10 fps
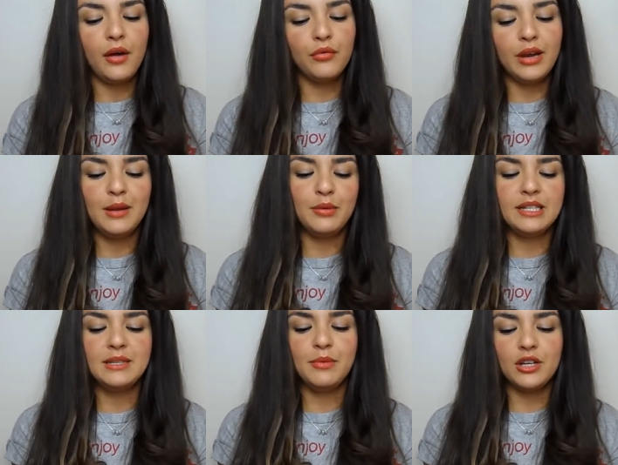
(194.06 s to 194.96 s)
A really
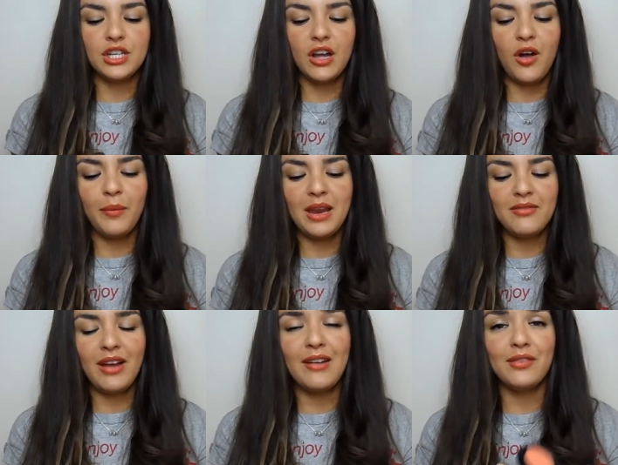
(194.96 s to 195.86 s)
pretty blush. I can't
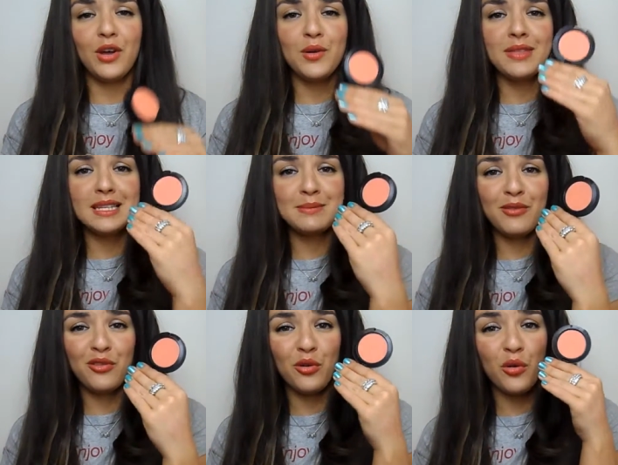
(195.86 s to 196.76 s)
believe I haven't owned this
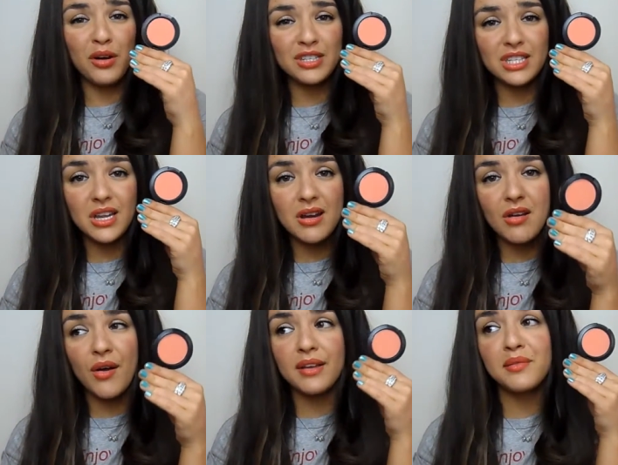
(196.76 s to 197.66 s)
before. Just a
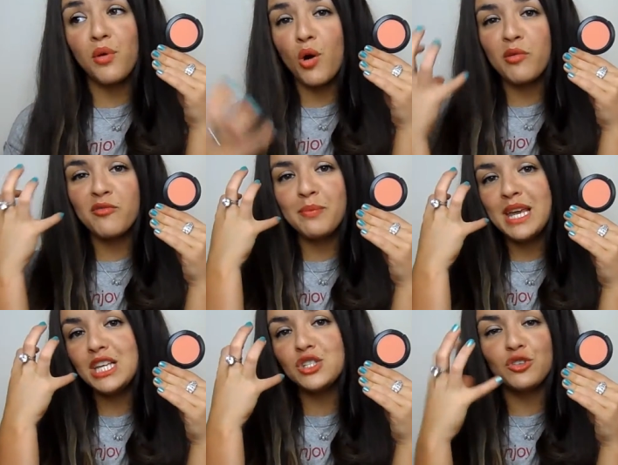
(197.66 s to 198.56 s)
nice pop of
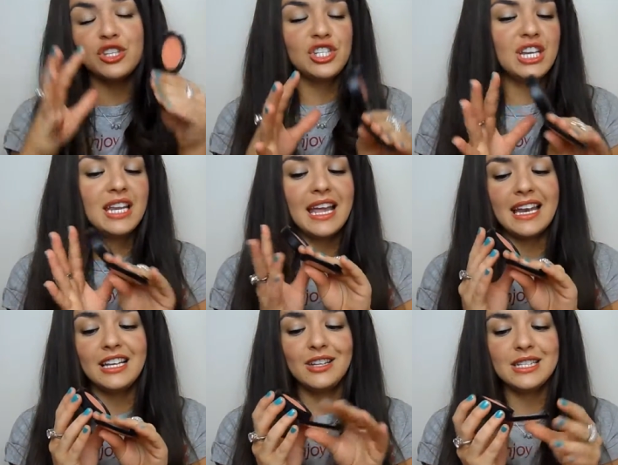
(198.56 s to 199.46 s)
peach on the cheek,
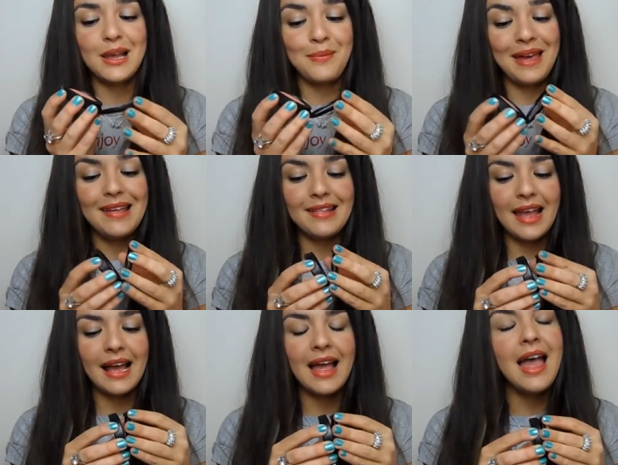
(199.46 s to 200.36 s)
and it looks
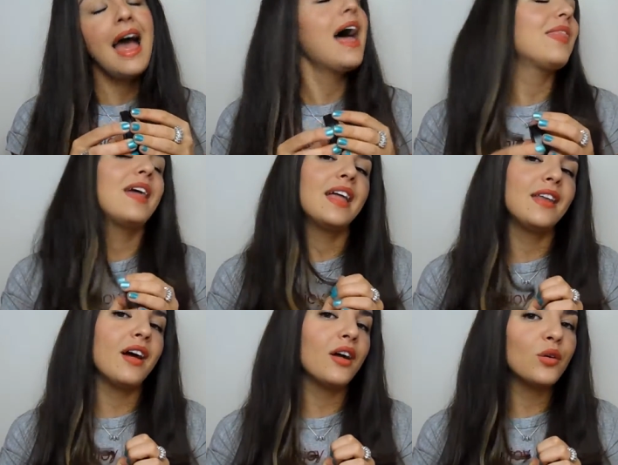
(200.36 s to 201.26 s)
amazing. And
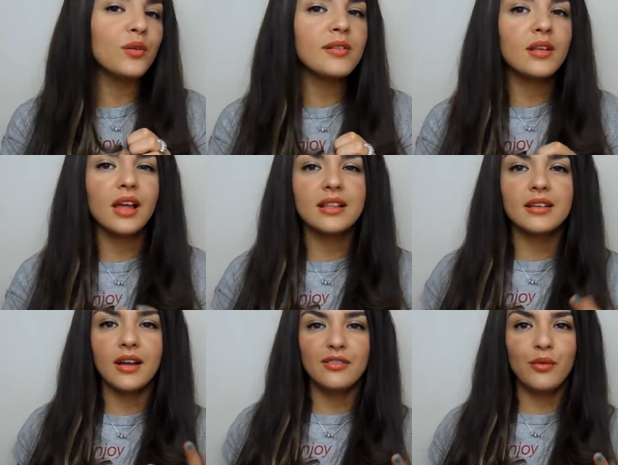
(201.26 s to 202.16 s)
then I also like
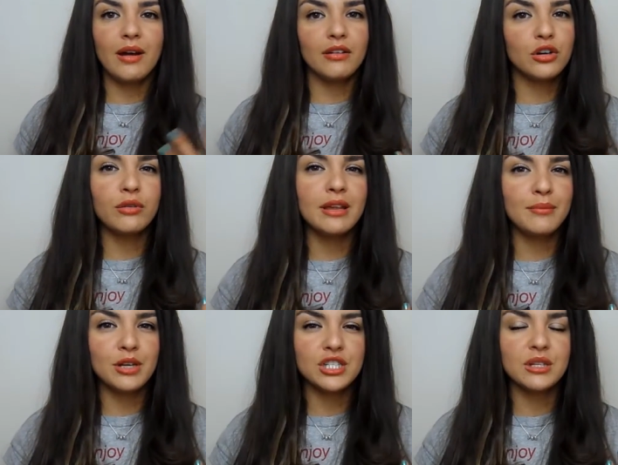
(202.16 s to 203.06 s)
to kind of wear a
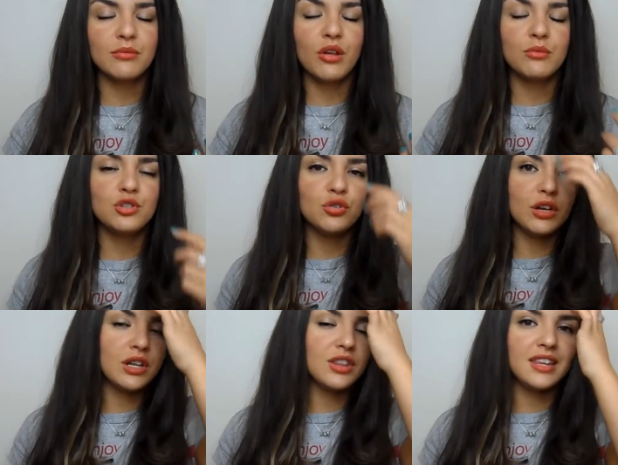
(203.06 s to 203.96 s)
cream blush sometimes
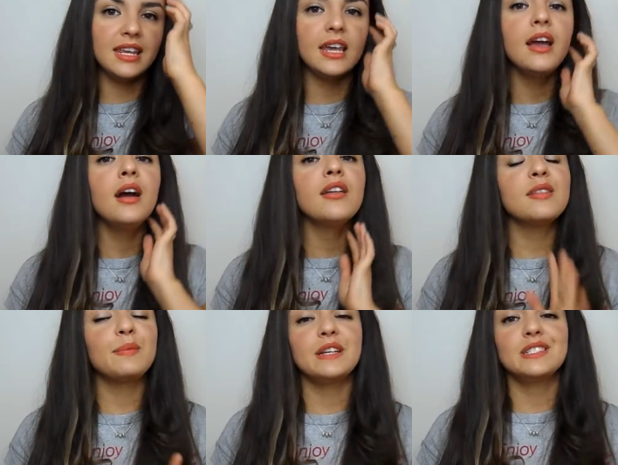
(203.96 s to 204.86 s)
during the
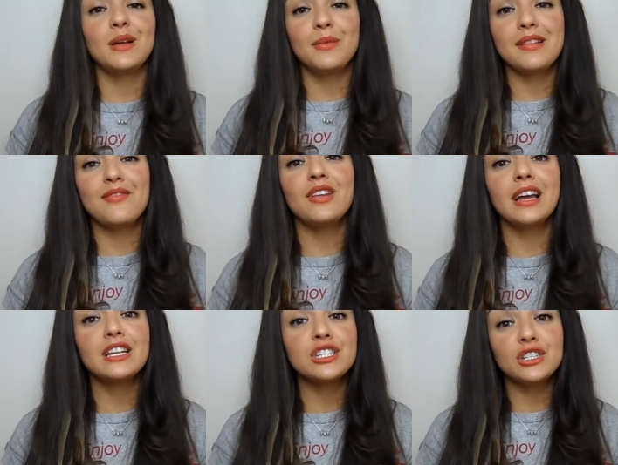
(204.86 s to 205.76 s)
springtime because I feel
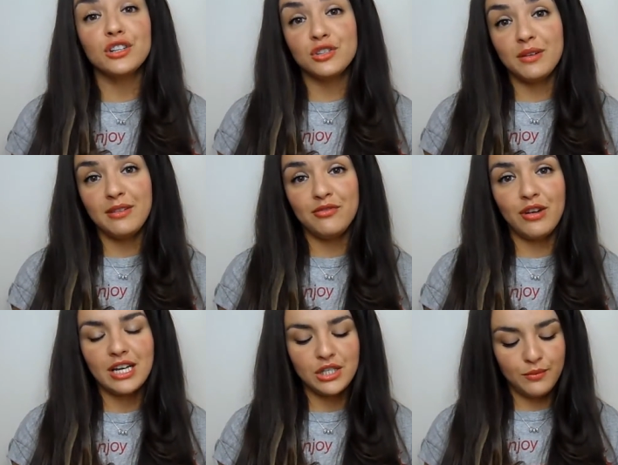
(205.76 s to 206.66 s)
like it just looks really
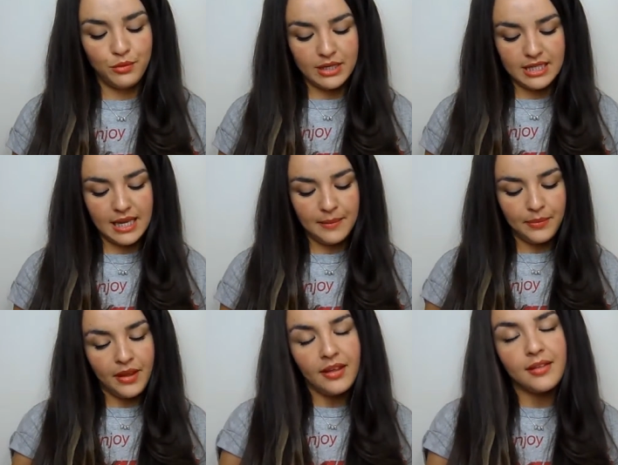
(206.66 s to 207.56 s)
fresh and pretty.